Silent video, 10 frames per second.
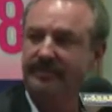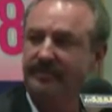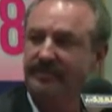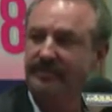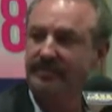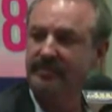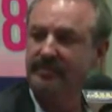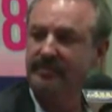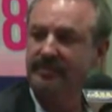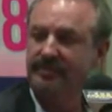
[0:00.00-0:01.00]

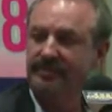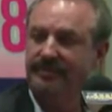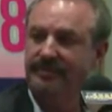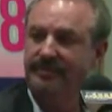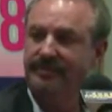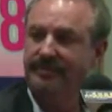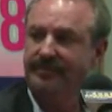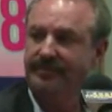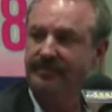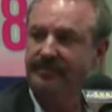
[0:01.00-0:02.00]

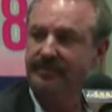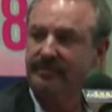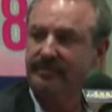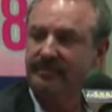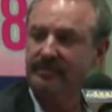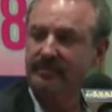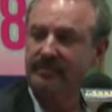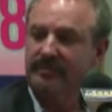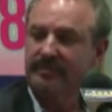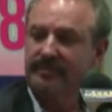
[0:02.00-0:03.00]

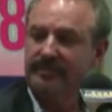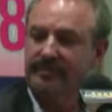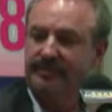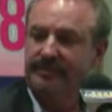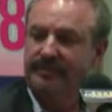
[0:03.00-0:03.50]
No words are spoken by the person on screen.